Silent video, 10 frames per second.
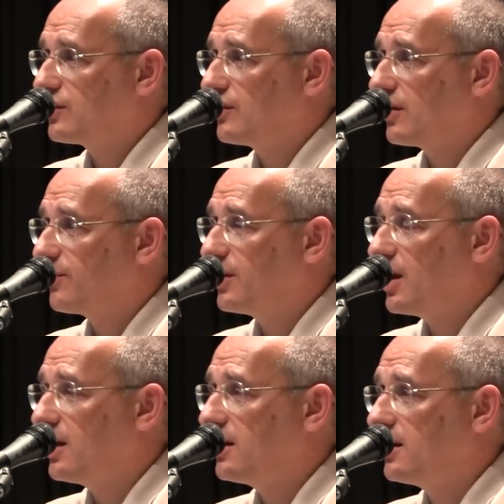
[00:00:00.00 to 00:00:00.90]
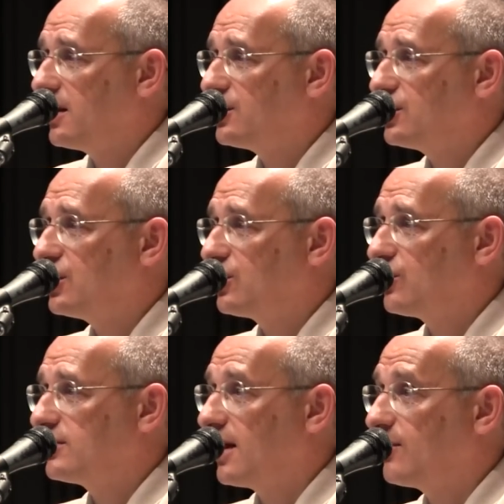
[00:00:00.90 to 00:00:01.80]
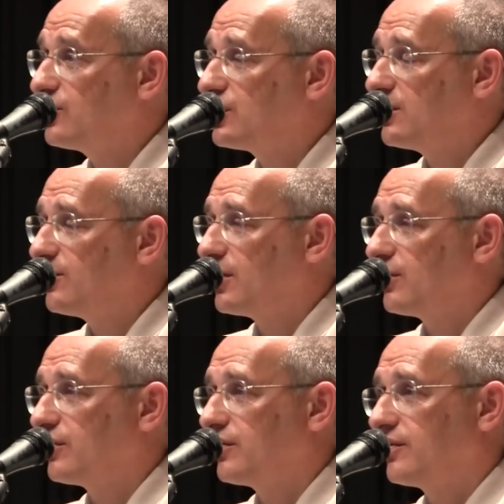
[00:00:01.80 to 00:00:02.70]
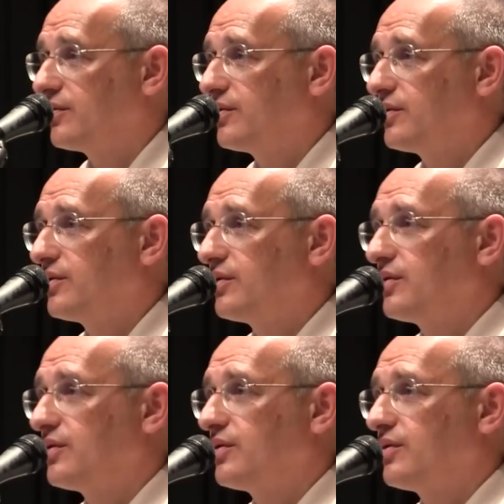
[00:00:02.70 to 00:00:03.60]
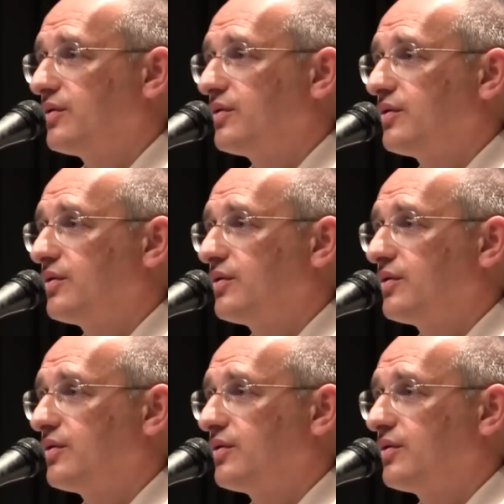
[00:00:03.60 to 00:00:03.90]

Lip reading: She asks me, Oleg Gennadievich, no one would marry me,